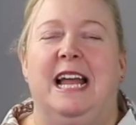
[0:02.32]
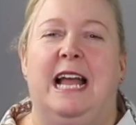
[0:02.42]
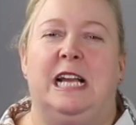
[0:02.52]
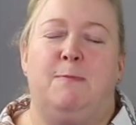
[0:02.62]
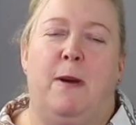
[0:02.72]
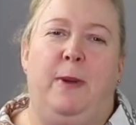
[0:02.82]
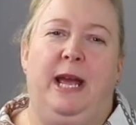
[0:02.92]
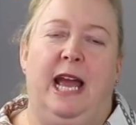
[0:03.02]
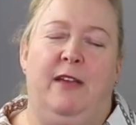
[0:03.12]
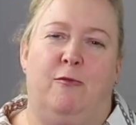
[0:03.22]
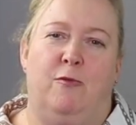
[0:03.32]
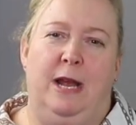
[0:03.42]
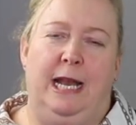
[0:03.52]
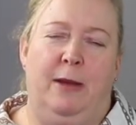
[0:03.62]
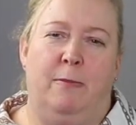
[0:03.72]
Lash mapping is
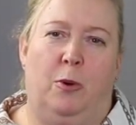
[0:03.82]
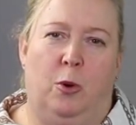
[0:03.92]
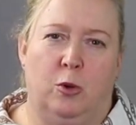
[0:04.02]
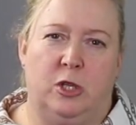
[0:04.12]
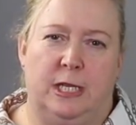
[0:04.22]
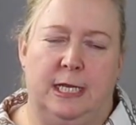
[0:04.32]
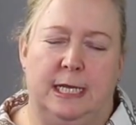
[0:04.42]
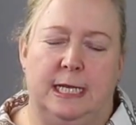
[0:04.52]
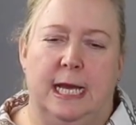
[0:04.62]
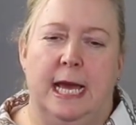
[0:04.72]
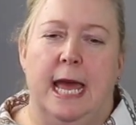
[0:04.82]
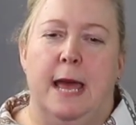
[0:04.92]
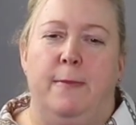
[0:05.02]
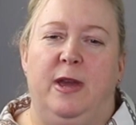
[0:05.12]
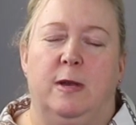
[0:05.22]
really important
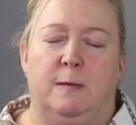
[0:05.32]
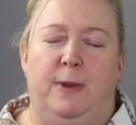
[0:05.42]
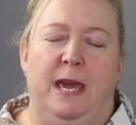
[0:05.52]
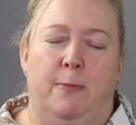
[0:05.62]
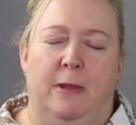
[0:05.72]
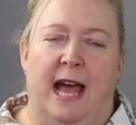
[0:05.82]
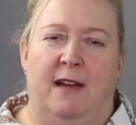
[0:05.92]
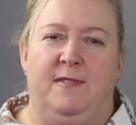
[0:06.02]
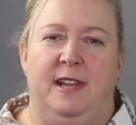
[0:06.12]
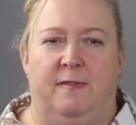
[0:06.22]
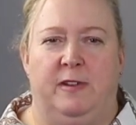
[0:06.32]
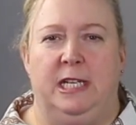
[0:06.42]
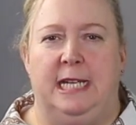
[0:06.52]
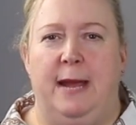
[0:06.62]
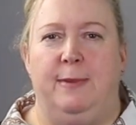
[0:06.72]
because people have
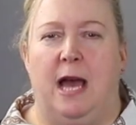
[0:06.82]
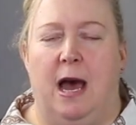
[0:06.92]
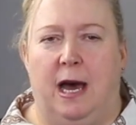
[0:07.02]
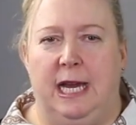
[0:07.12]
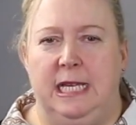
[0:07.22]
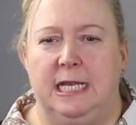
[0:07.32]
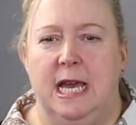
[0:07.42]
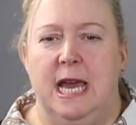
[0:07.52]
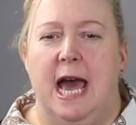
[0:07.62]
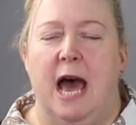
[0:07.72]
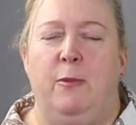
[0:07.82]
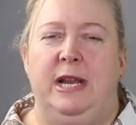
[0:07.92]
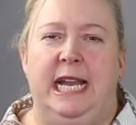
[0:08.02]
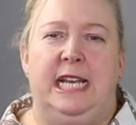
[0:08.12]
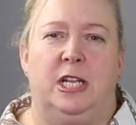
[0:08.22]
different shaped eyes and
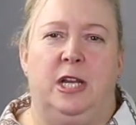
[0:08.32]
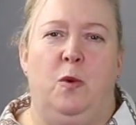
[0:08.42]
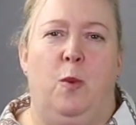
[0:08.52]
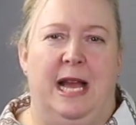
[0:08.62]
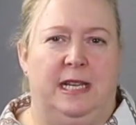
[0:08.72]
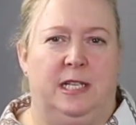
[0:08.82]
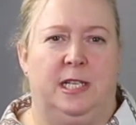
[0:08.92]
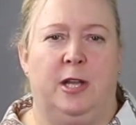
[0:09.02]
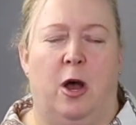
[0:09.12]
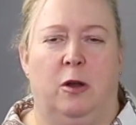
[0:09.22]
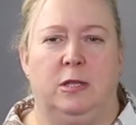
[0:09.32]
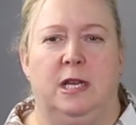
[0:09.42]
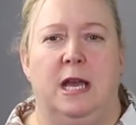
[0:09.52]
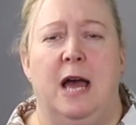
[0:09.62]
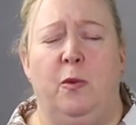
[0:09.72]
we need to know where to start
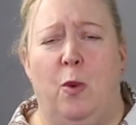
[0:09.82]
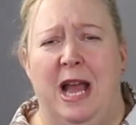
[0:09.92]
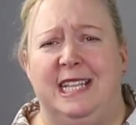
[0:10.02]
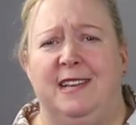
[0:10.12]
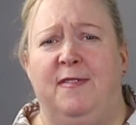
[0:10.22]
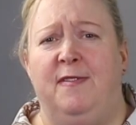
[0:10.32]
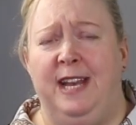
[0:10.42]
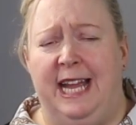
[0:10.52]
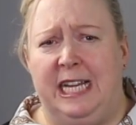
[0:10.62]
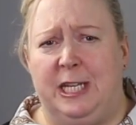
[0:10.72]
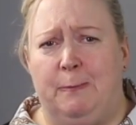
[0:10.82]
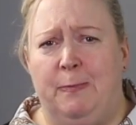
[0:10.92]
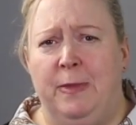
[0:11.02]
and where to finish.